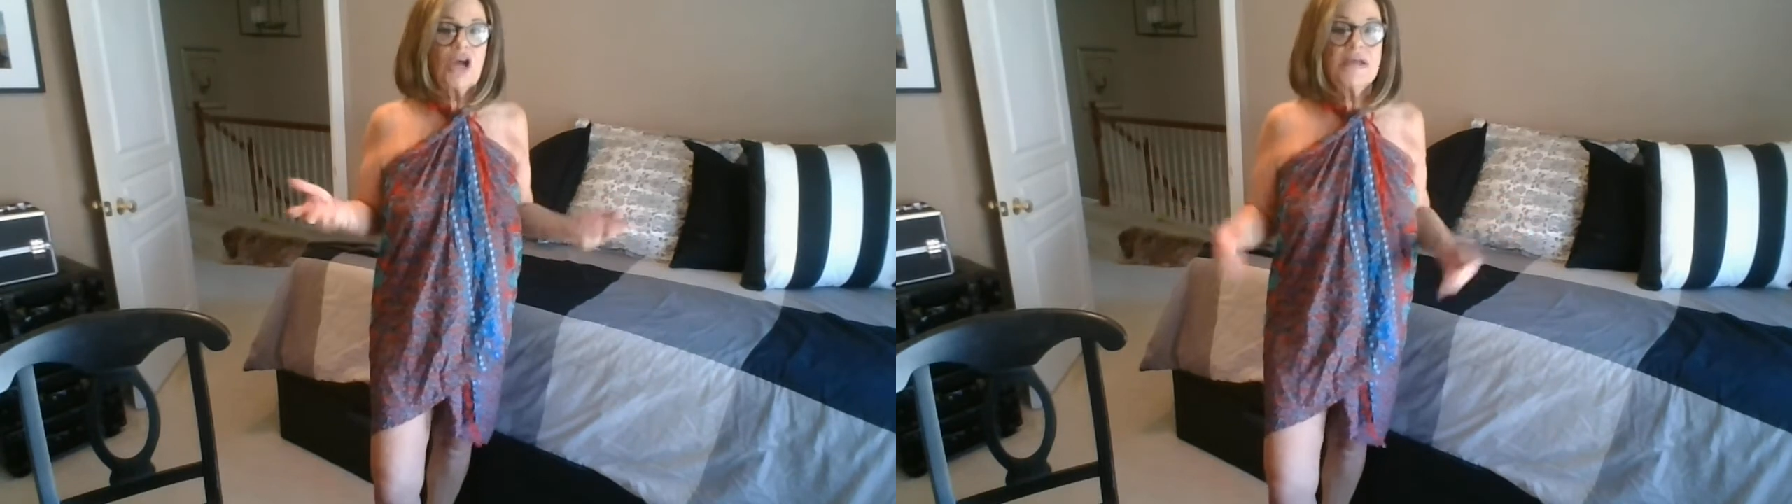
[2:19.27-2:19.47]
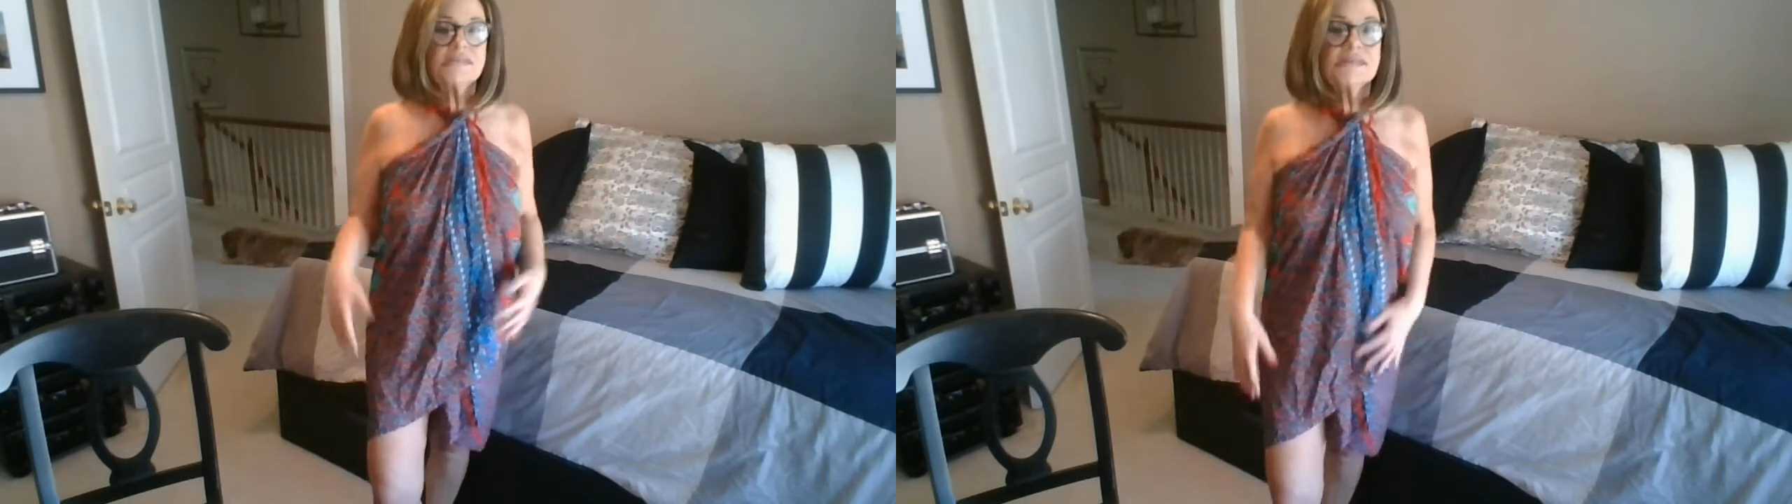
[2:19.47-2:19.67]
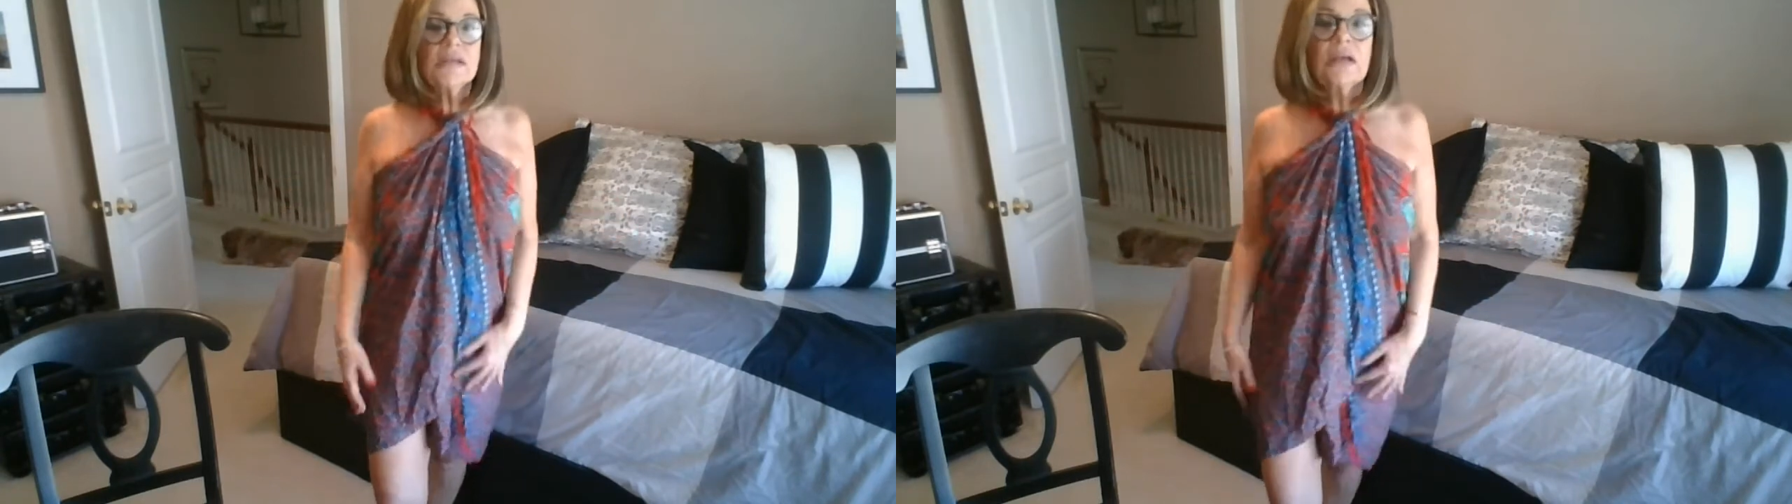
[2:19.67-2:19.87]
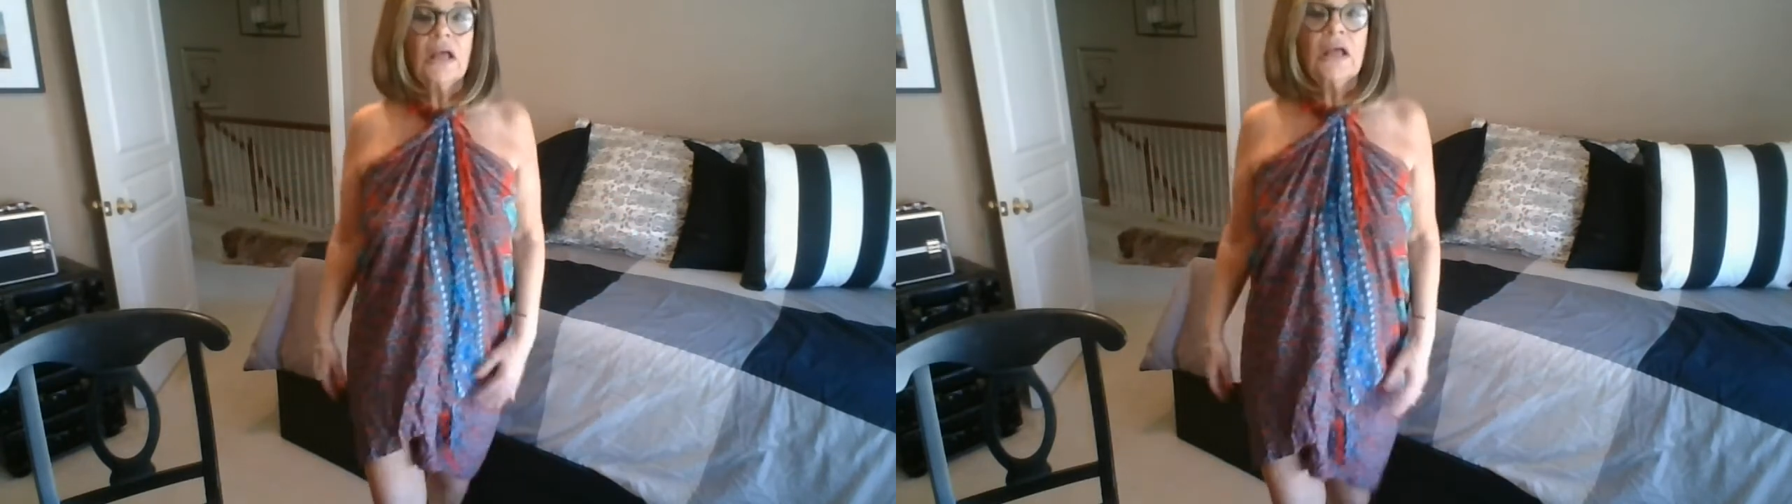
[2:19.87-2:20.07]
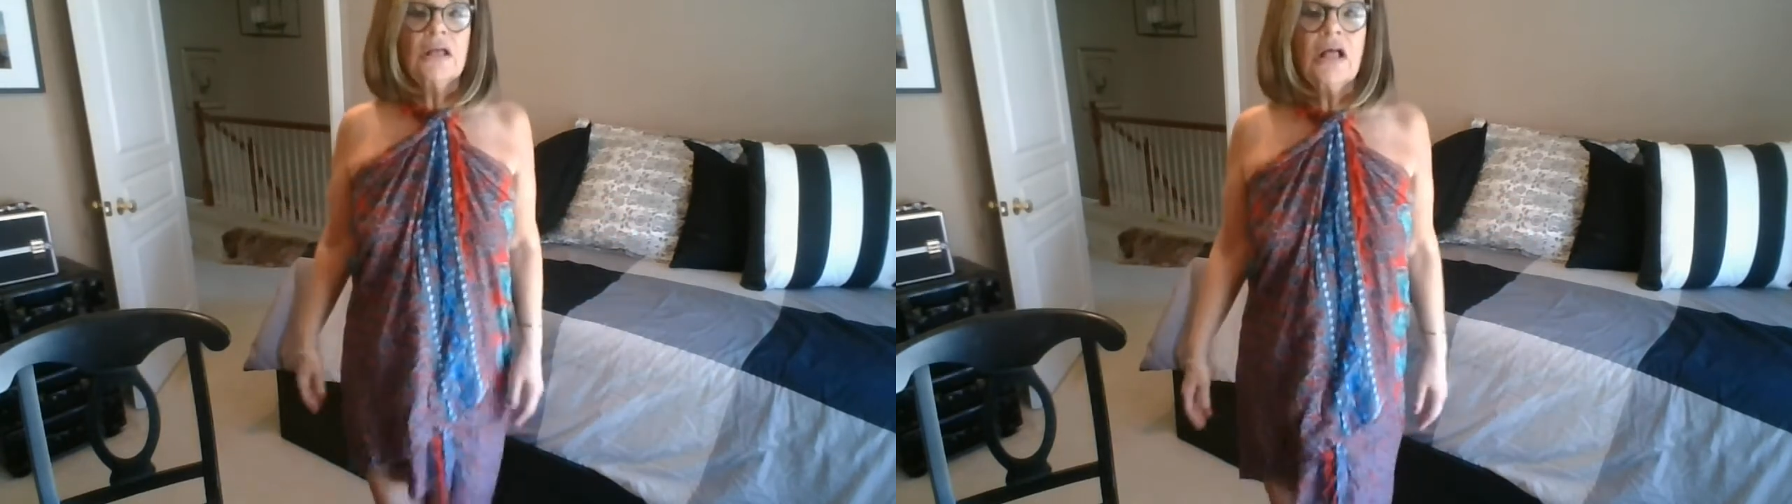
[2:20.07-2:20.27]
dress.
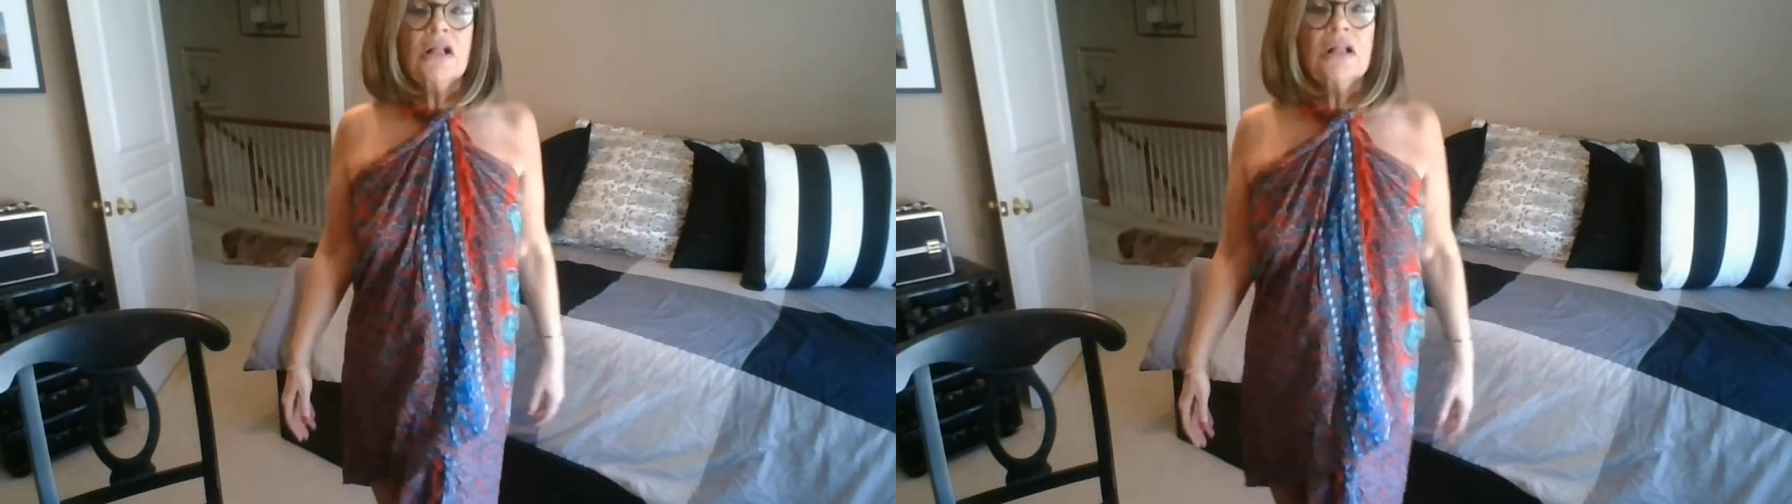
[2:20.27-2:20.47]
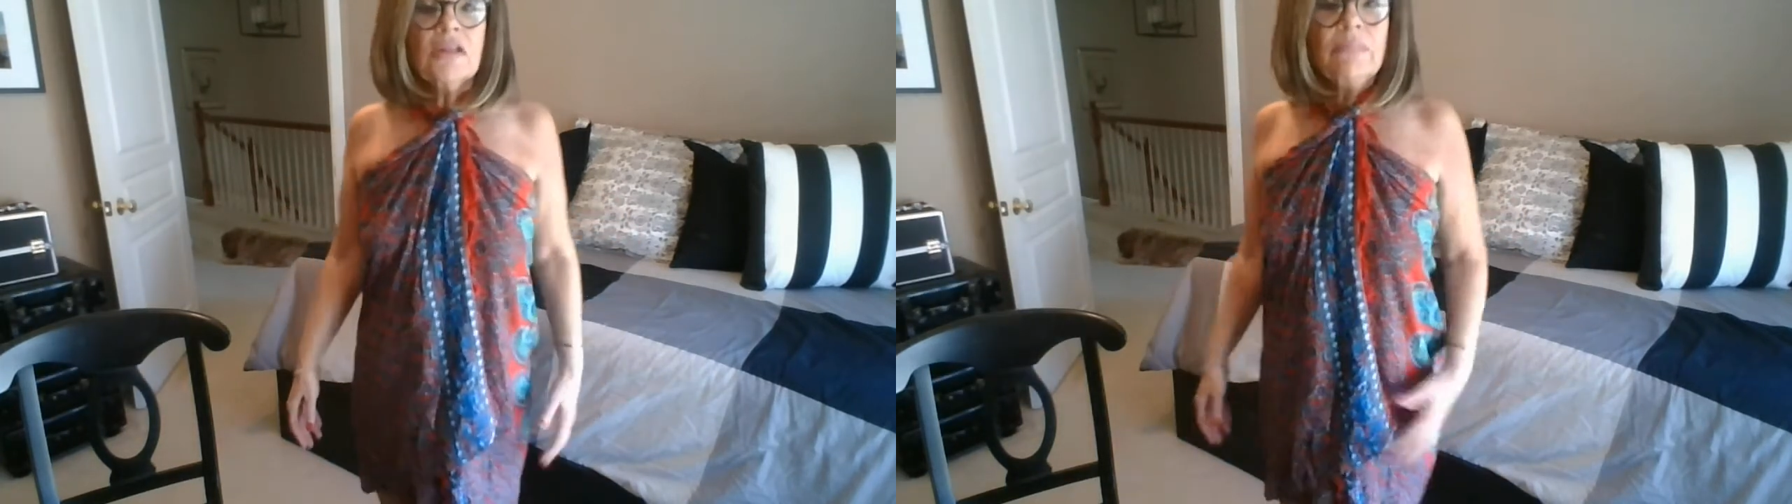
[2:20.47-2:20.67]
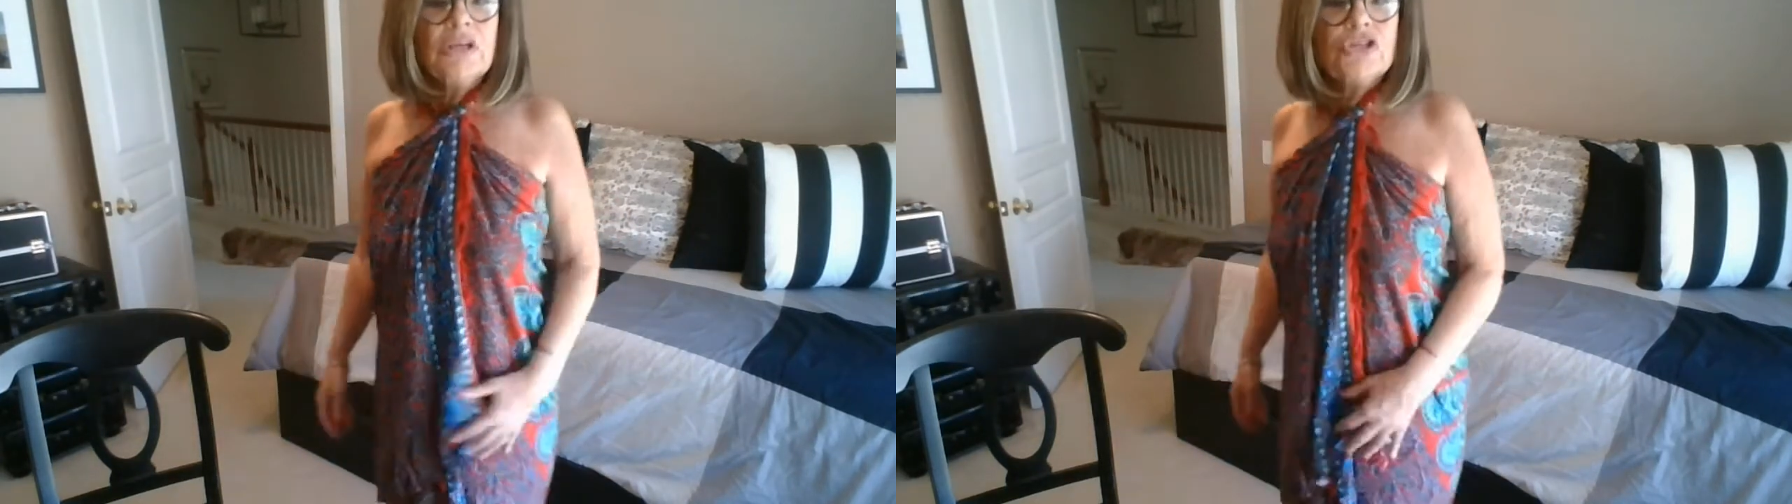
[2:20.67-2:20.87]
Let me